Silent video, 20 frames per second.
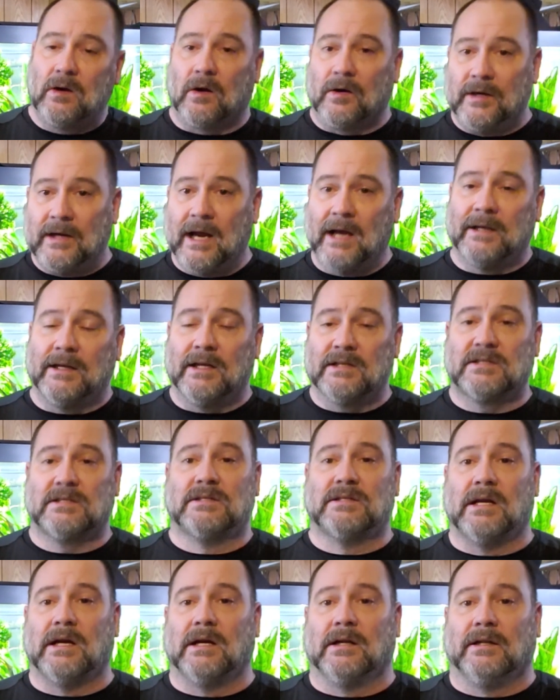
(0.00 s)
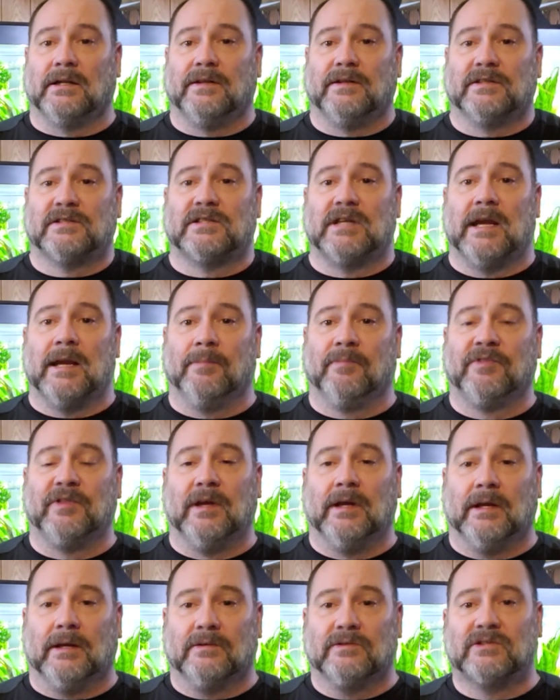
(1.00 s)
are not necessarily the same
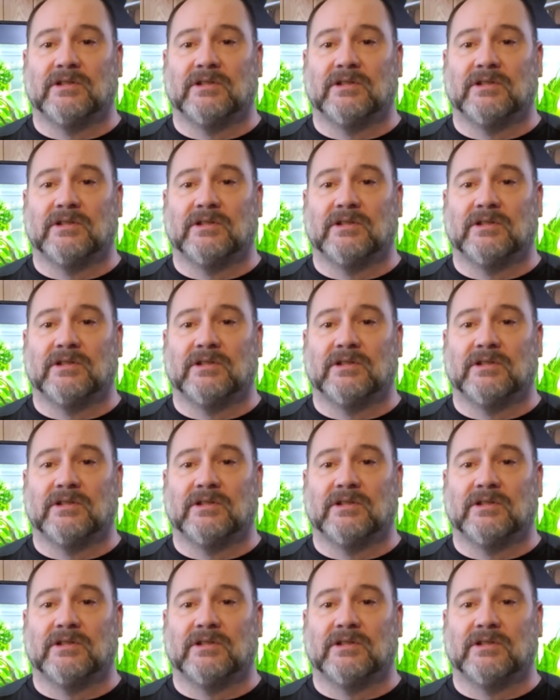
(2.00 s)
thing.